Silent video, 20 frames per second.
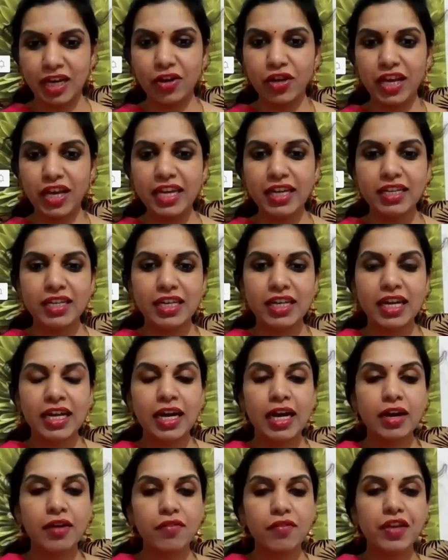Okay.
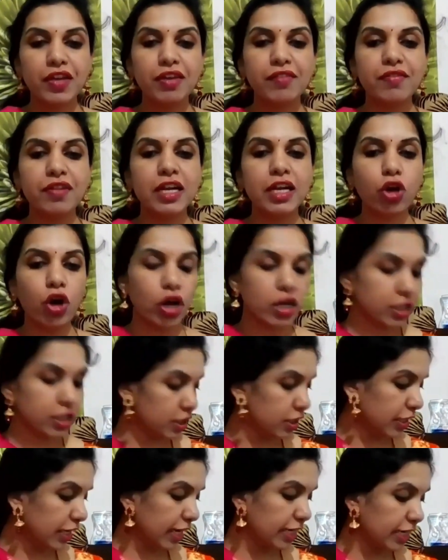We will
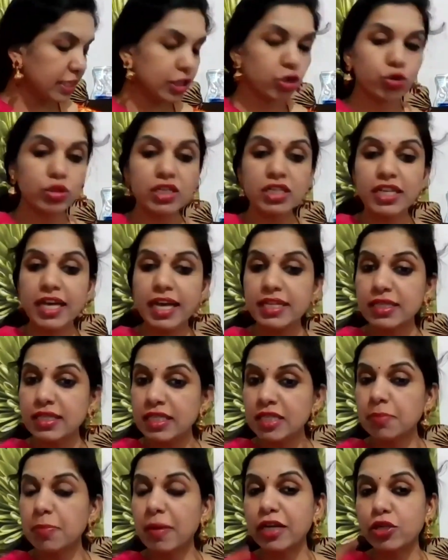not get into the
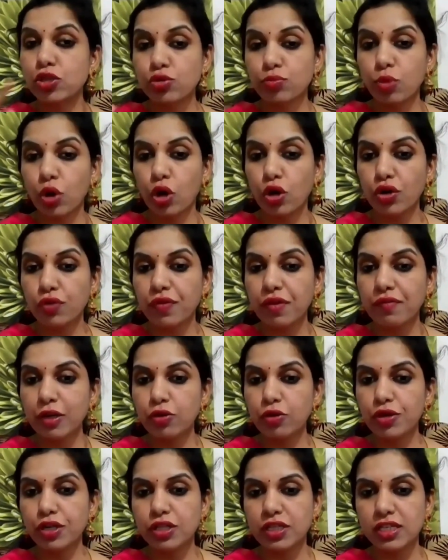tenses part. Tomorrow we
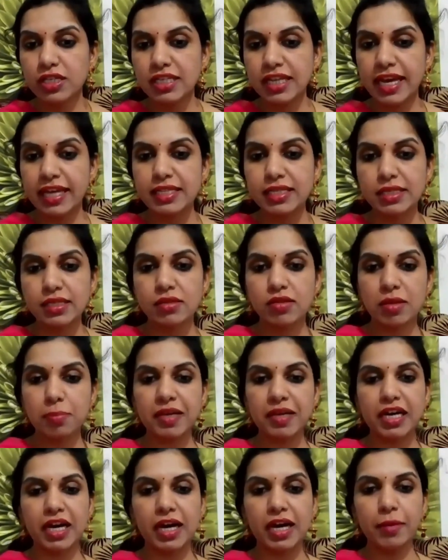will look into the tense,
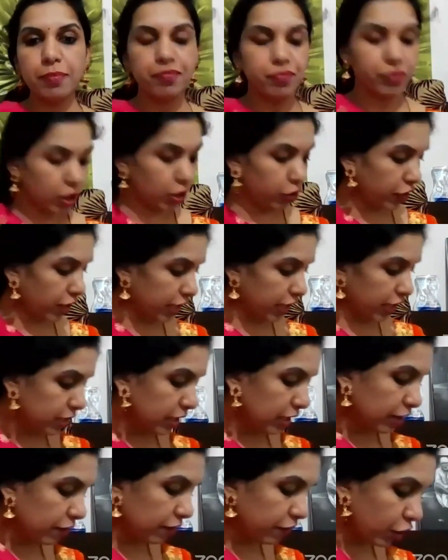Deepika. Okay.
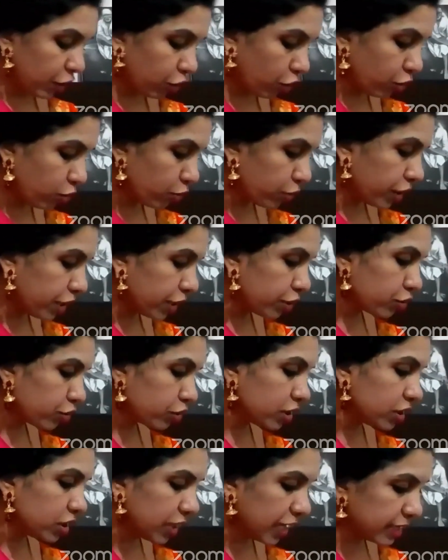We are not looking into
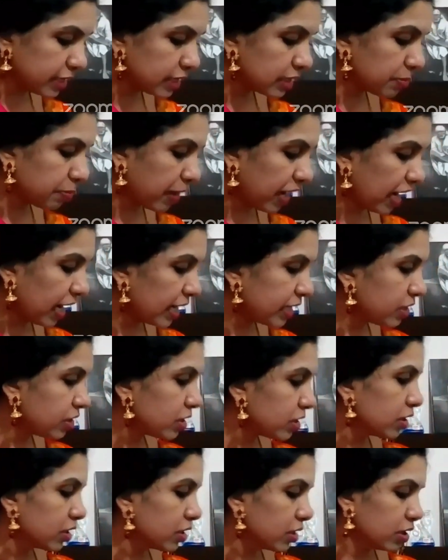the tense
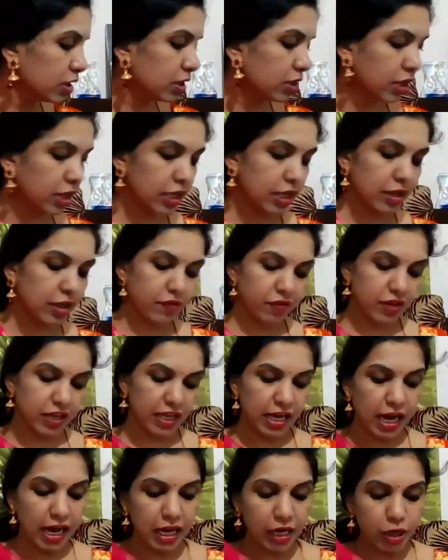part.
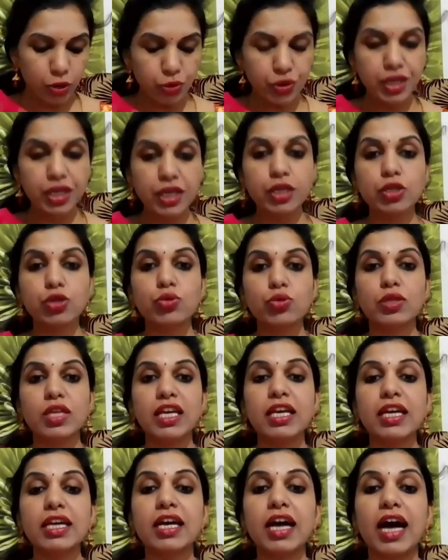We are looking into
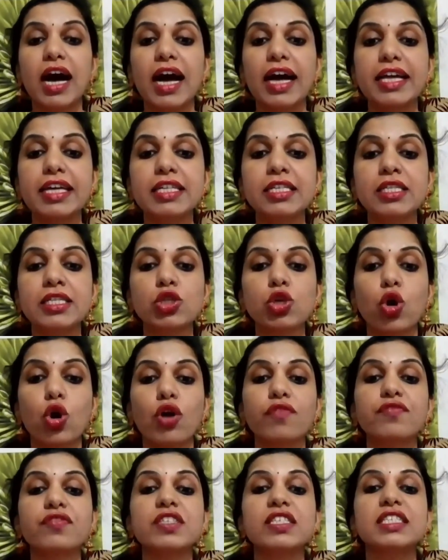the kinds
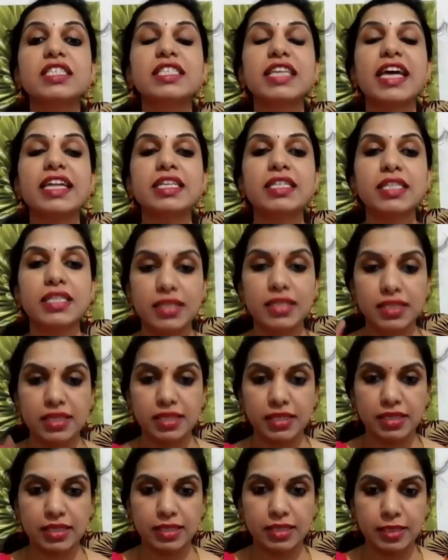of
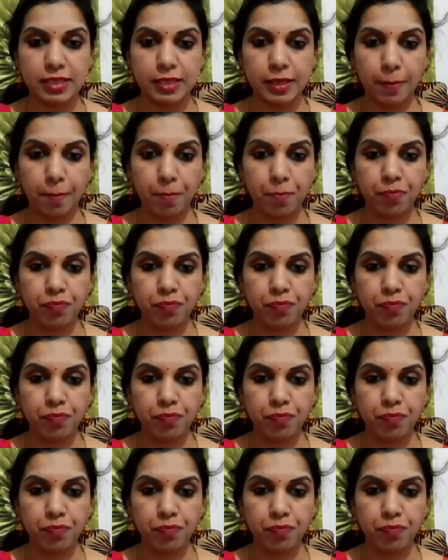sentences.